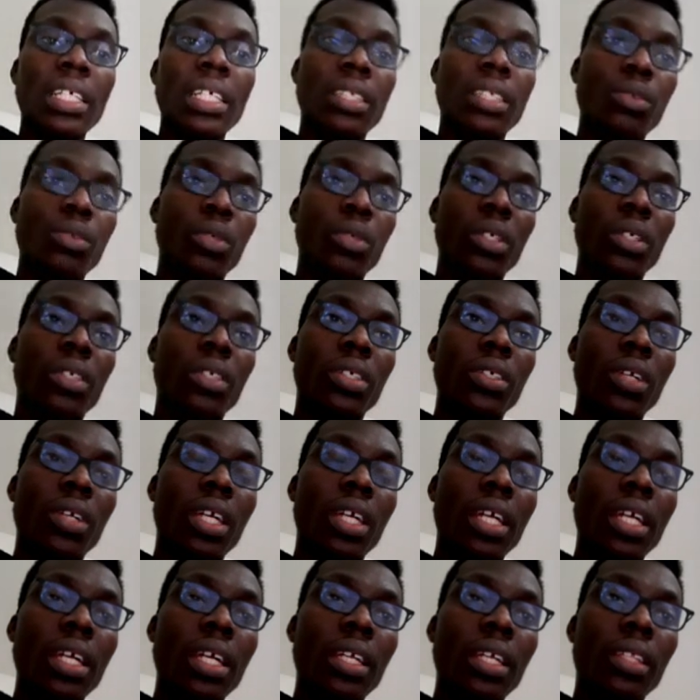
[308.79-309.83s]
This was
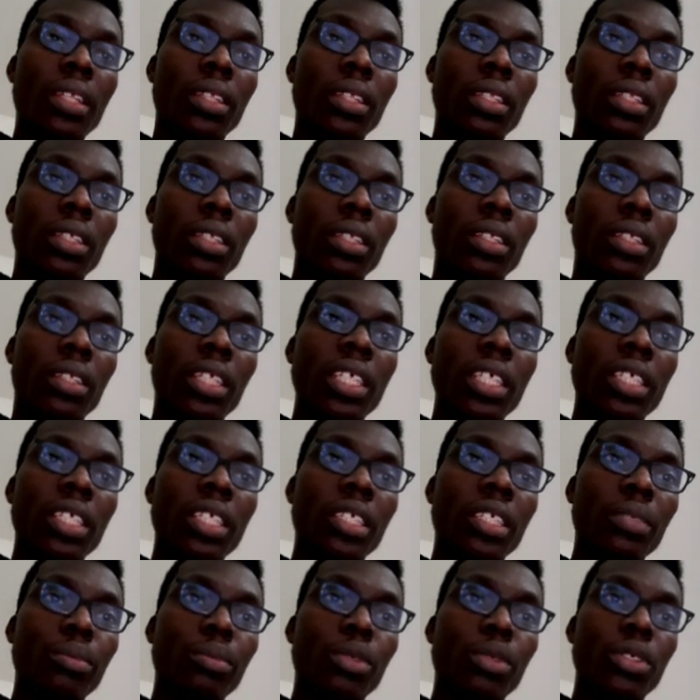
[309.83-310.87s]
okay. This
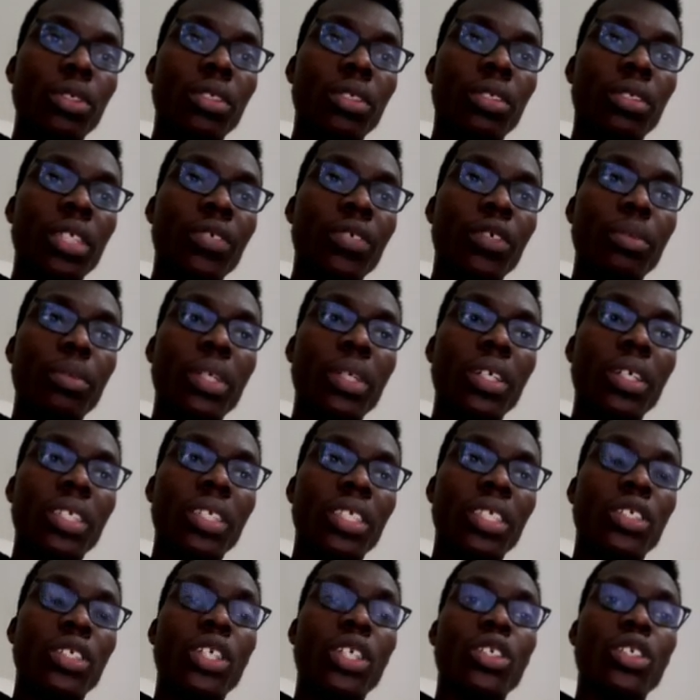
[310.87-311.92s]
is both straightforward
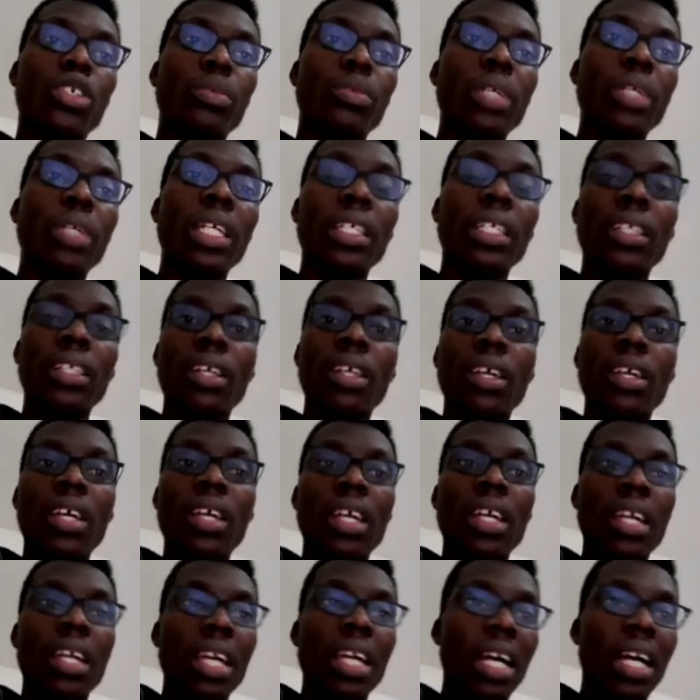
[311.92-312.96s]
because it's just going to be
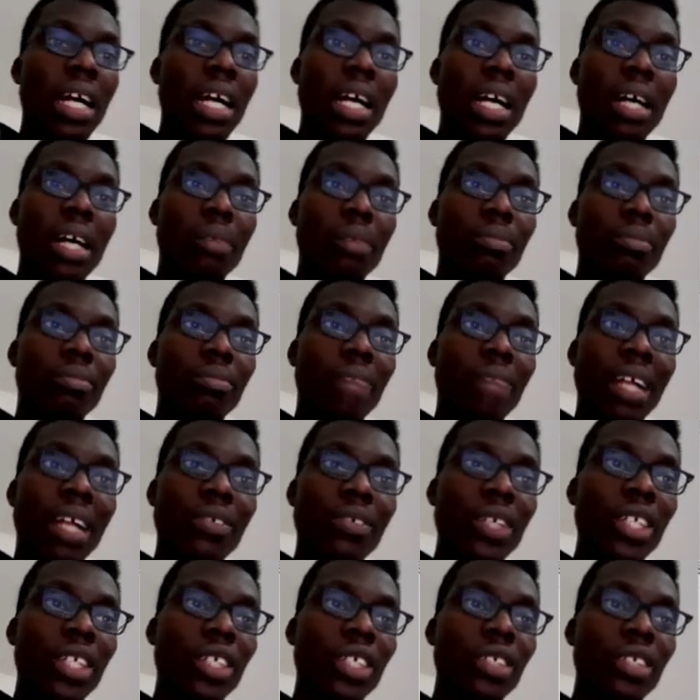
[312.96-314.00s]

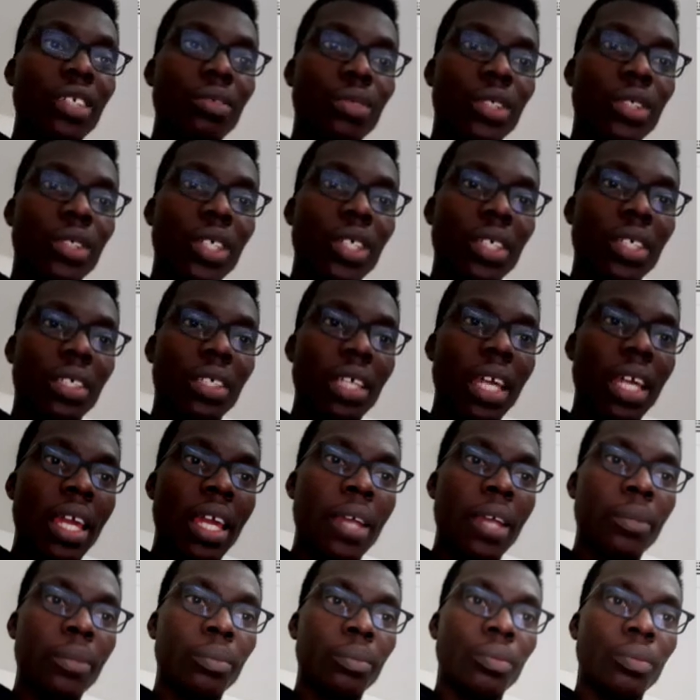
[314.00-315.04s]
multiplication. We just
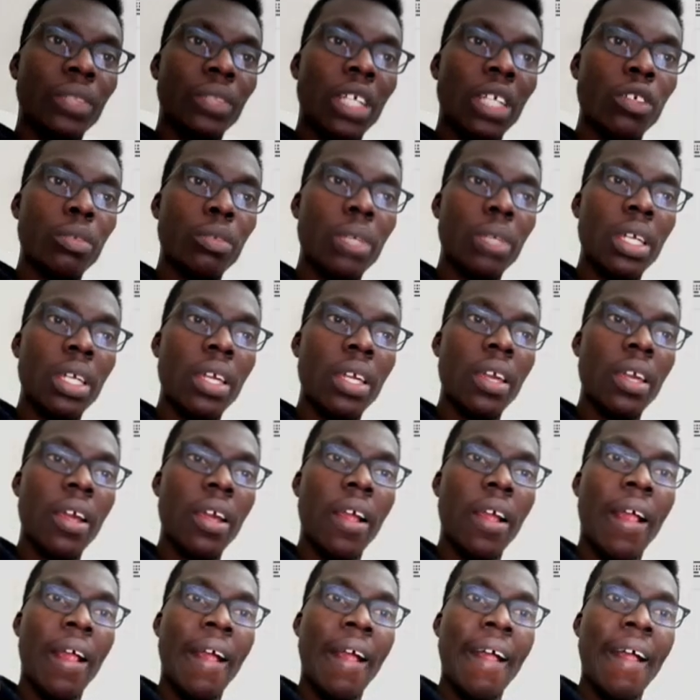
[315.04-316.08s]
say that would be
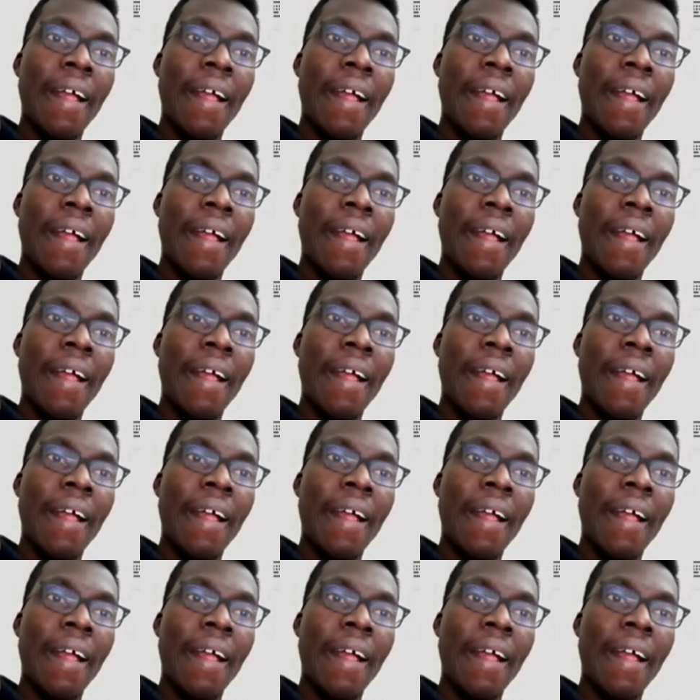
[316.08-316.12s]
